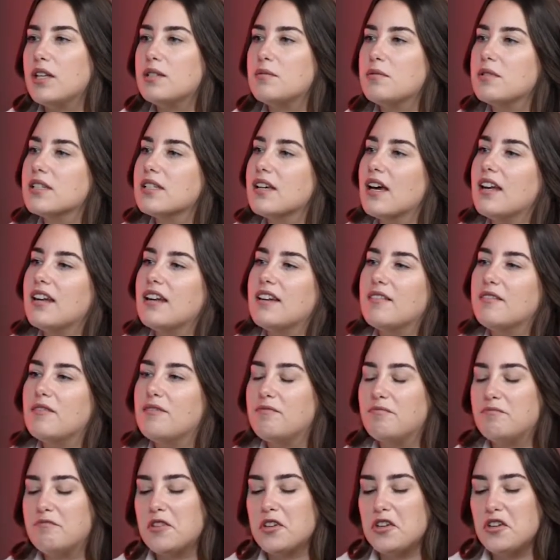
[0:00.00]
this was kind of
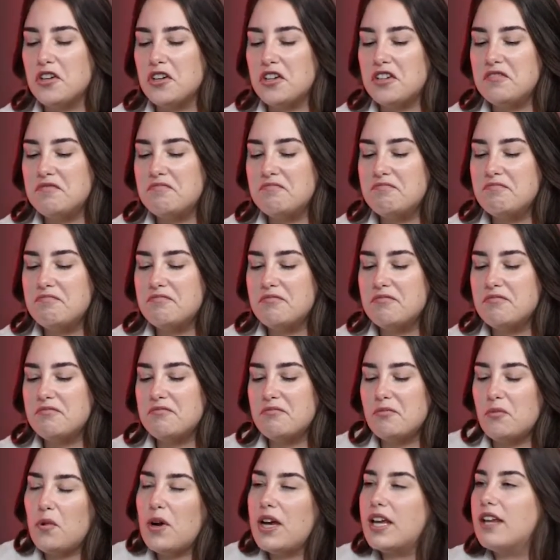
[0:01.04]
the good
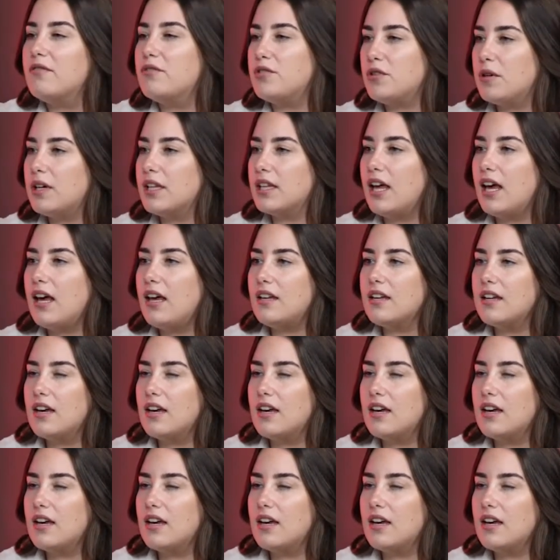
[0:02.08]
way of doing that.